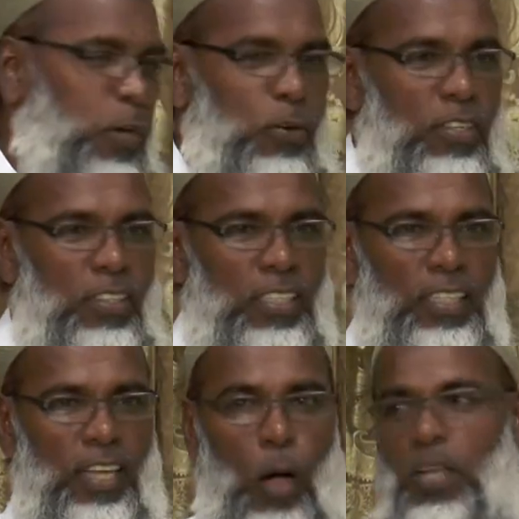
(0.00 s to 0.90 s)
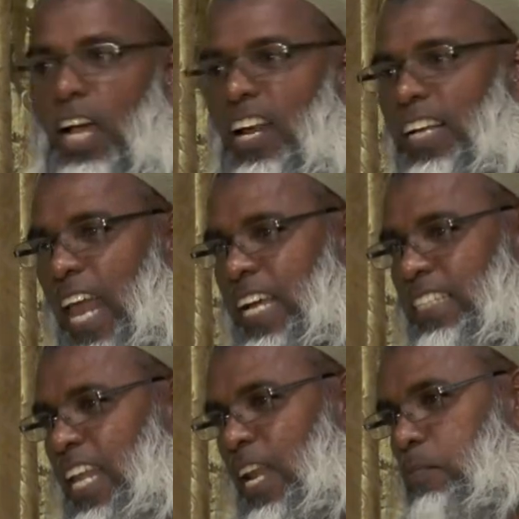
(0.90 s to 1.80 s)
know. How we gonna look like I
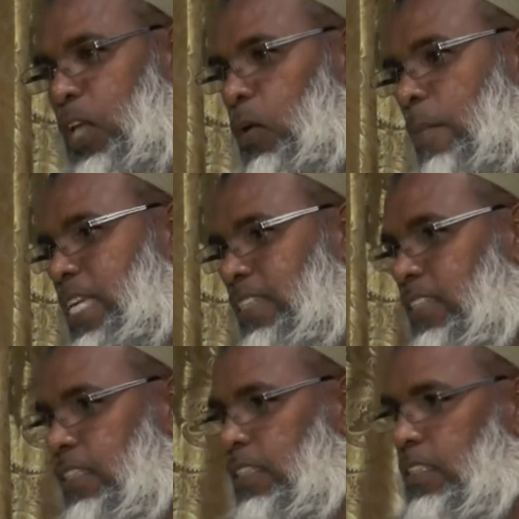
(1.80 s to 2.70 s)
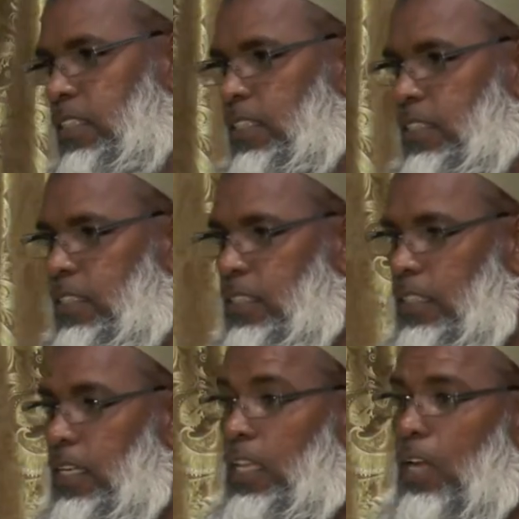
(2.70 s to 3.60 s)
tell them, you know what I mean?
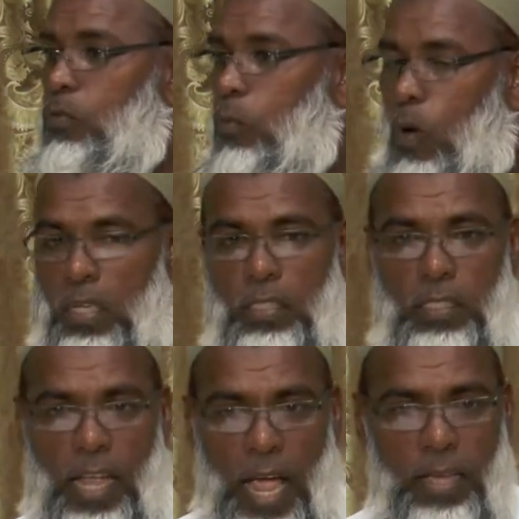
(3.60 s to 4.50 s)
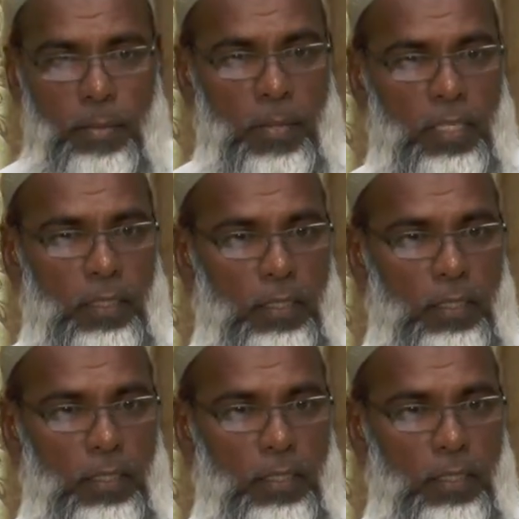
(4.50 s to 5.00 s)
That one time